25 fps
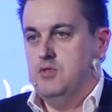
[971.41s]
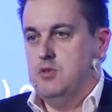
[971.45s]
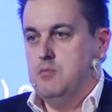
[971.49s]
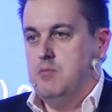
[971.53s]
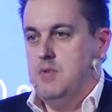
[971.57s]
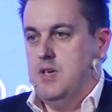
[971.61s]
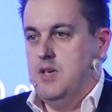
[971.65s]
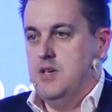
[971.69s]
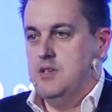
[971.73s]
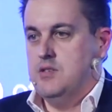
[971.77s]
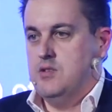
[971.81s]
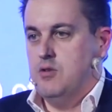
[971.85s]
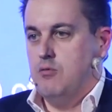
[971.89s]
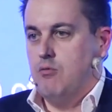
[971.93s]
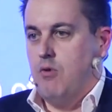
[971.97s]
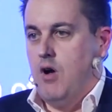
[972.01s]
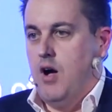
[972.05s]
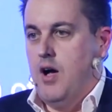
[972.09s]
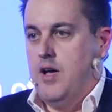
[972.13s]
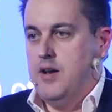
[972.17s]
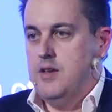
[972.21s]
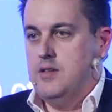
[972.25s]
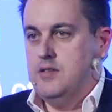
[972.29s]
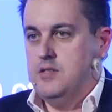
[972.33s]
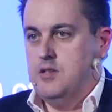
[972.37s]
to me as a
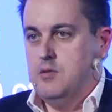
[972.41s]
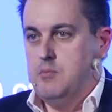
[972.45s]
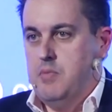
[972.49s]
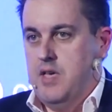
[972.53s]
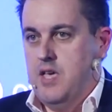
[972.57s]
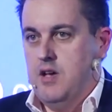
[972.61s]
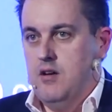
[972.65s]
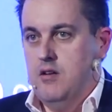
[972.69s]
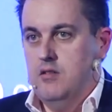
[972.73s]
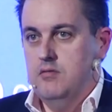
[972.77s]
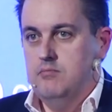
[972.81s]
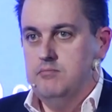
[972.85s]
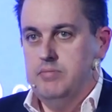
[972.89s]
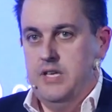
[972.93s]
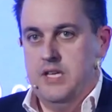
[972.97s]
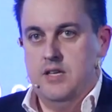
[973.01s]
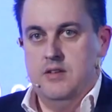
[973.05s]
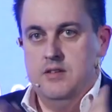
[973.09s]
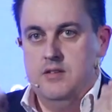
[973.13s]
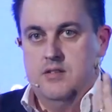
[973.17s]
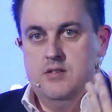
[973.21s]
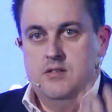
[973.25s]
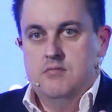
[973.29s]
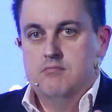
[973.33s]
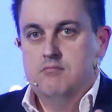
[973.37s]
rider to be on
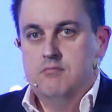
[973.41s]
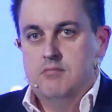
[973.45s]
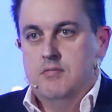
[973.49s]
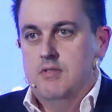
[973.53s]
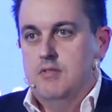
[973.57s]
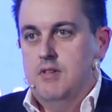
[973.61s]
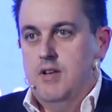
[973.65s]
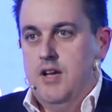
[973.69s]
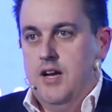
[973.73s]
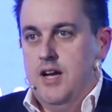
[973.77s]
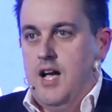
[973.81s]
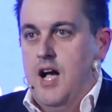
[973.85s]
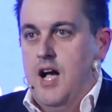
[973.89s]
because the